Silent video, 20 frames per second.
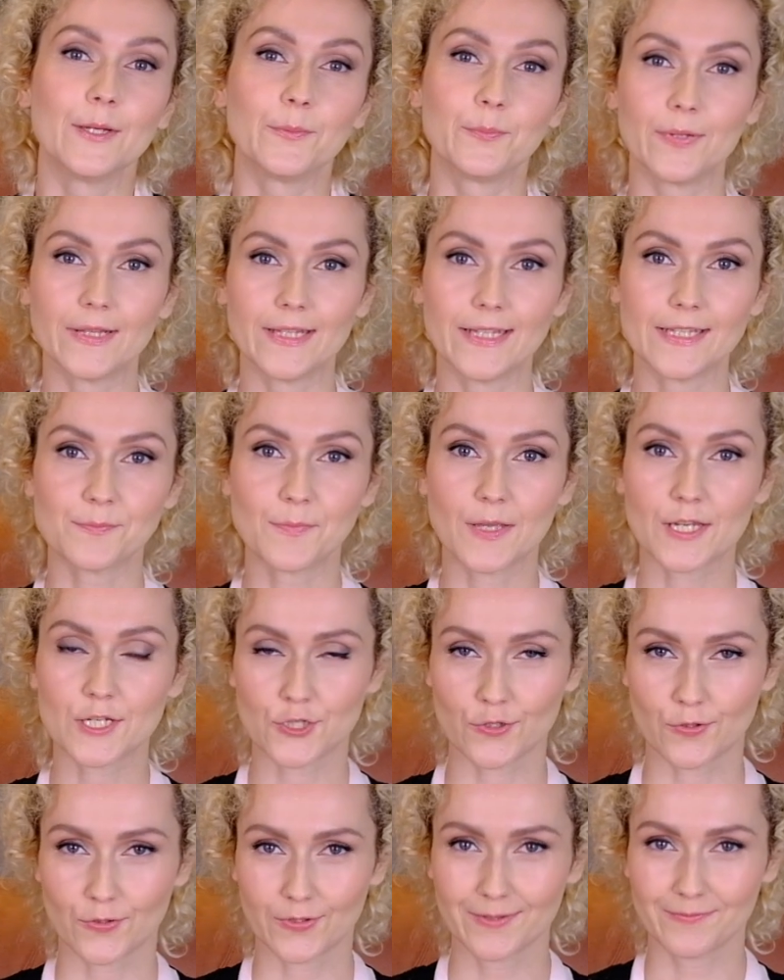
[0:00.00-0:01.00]
Please make
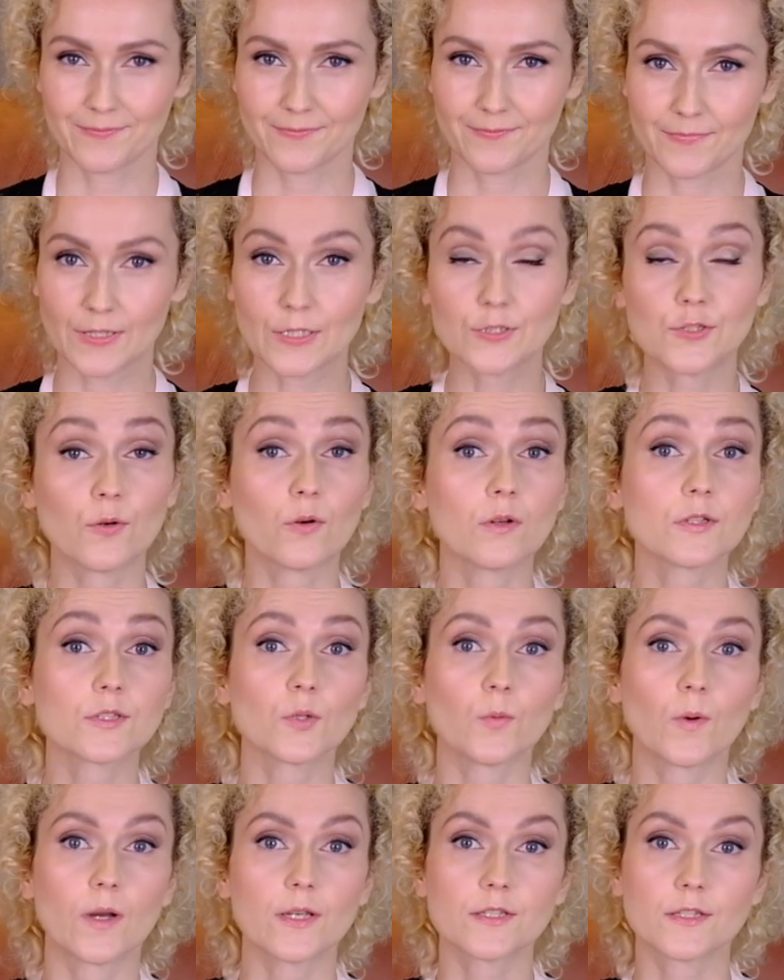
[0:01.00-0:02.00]
sure to
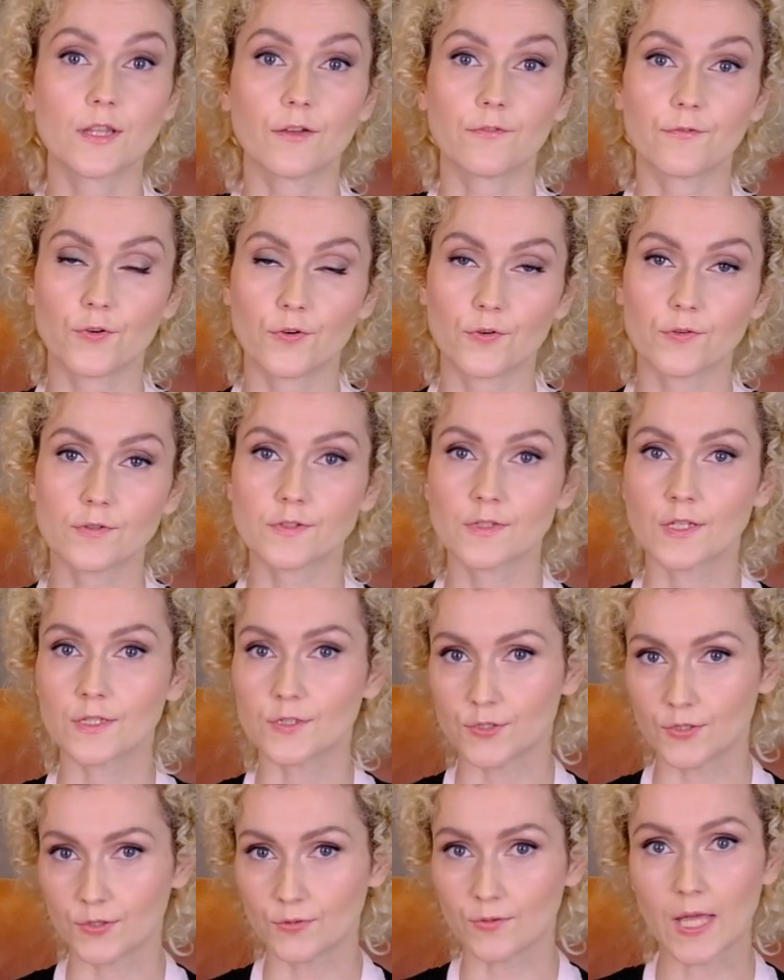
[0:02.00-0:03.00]
also watch the first
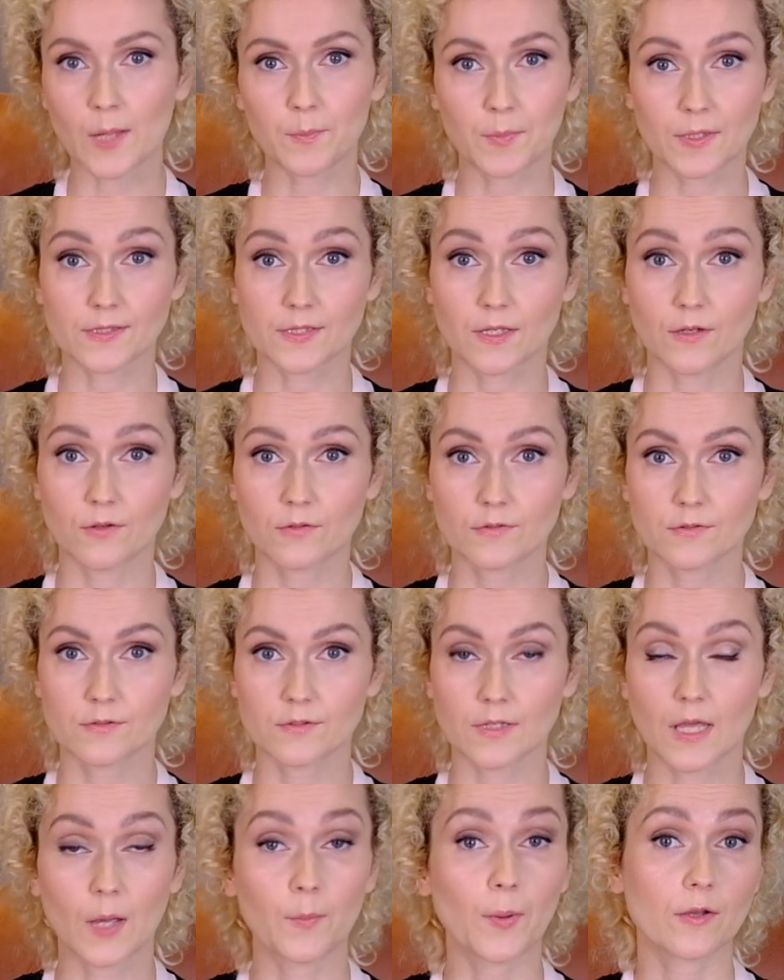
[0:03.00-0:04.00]
two
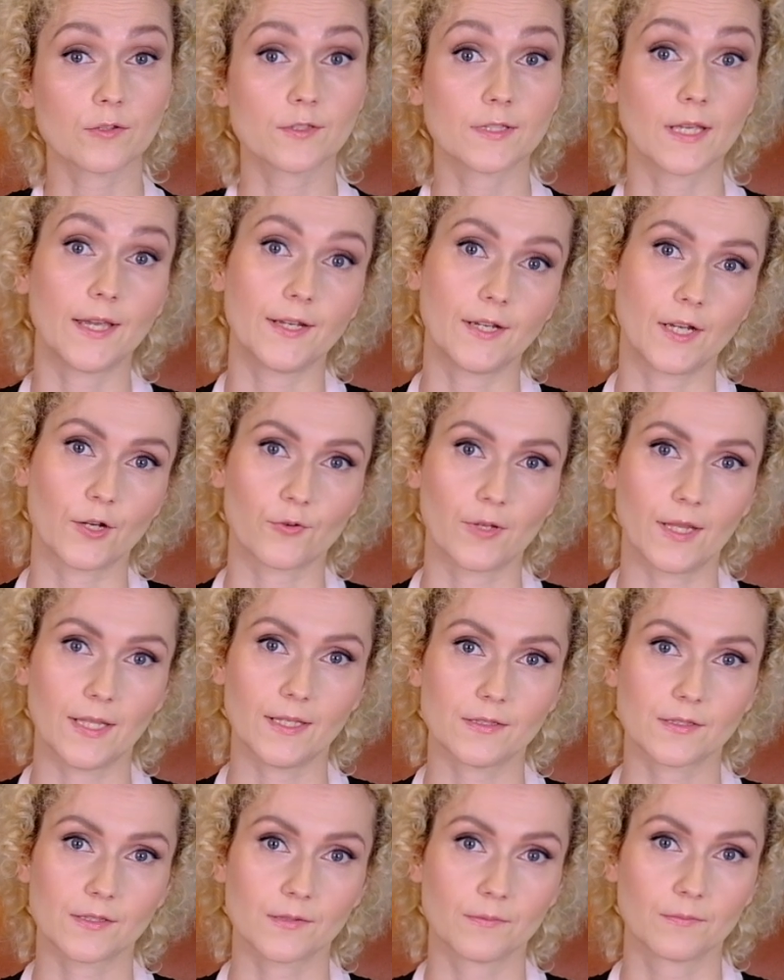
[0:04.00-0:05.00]
episodes about
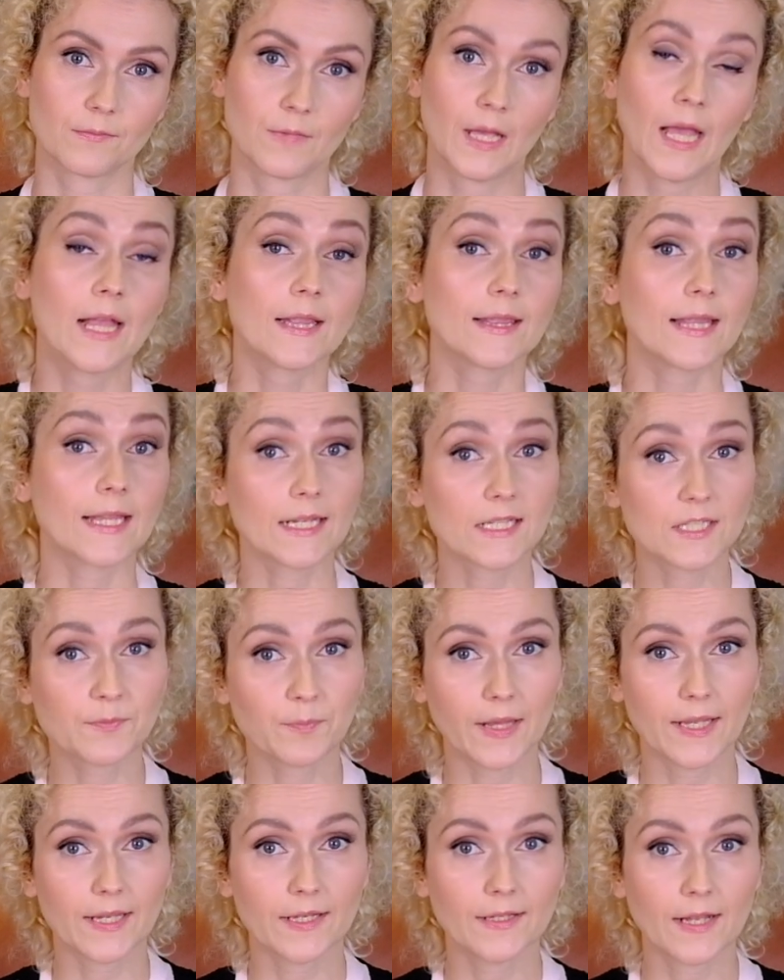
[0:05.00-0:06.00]
cyanoacrylate that
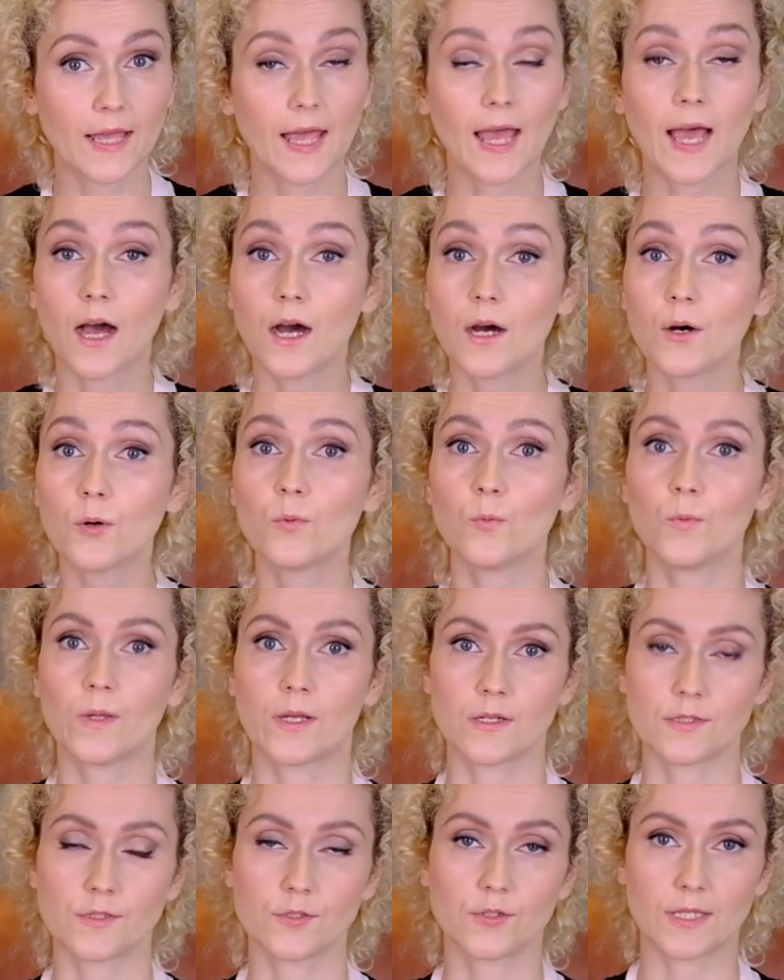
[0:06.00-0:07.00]
explain how we
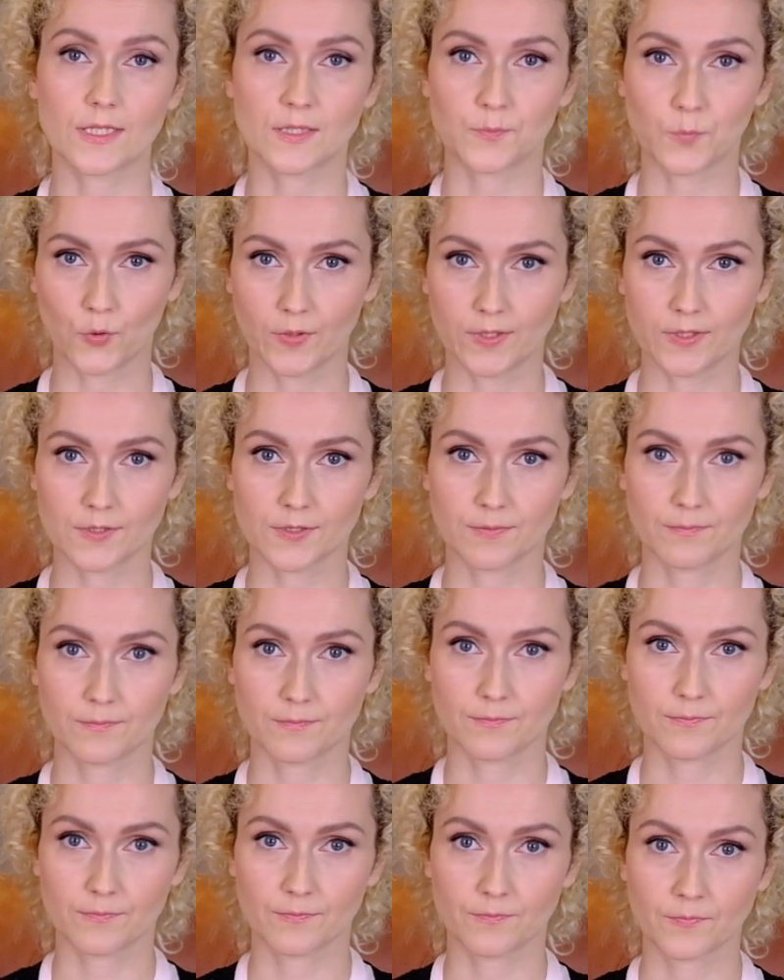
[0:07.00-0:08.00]
got to this point.
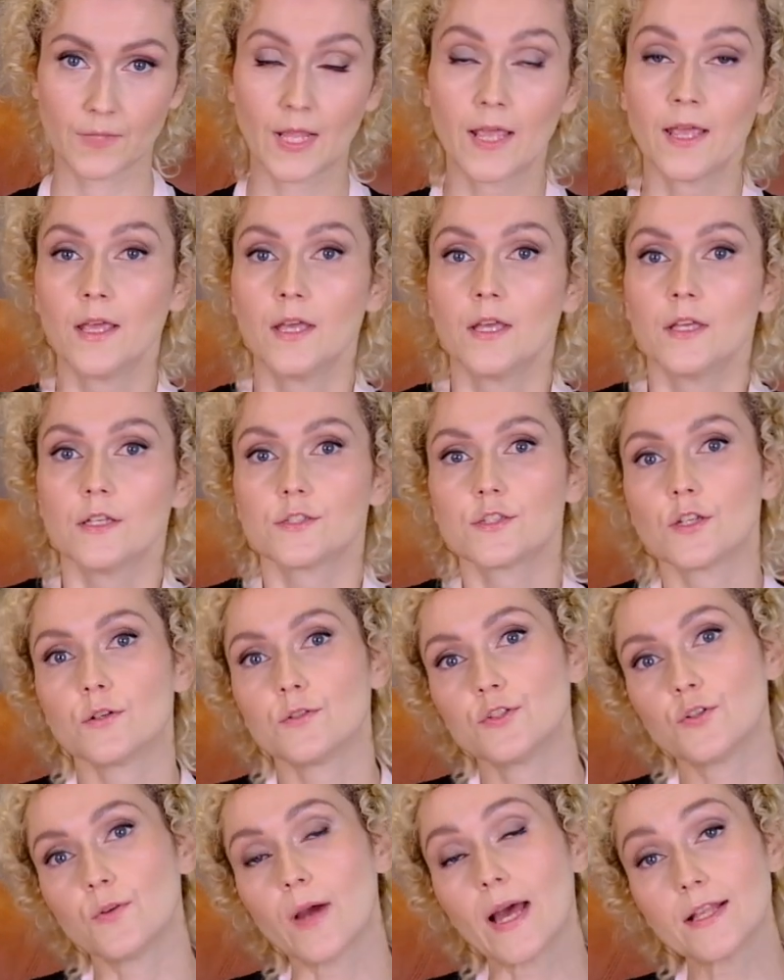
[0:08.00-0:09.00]
So
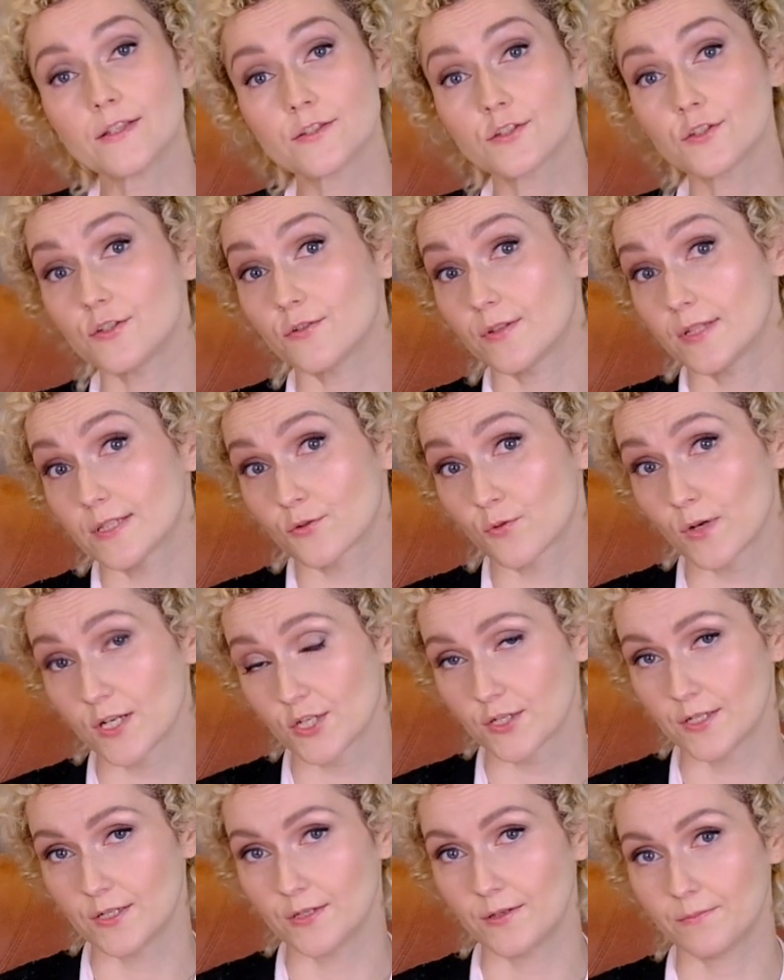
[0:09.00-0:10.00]
to answer to this
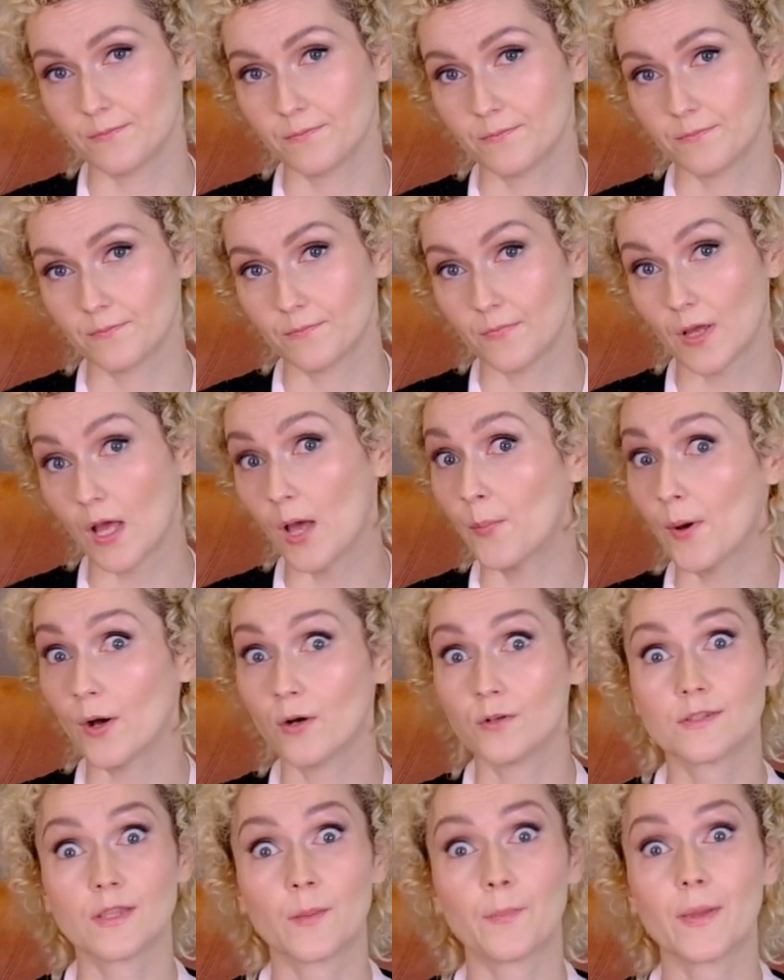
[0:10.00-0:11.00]
question
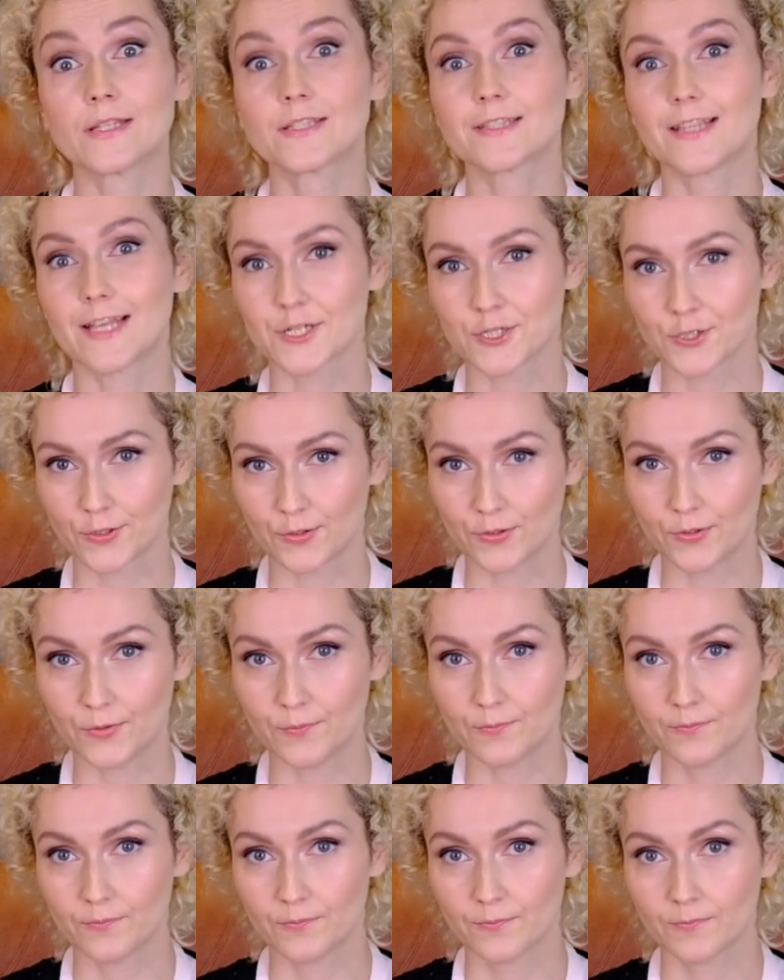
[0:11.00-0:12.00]
about the best lash glue,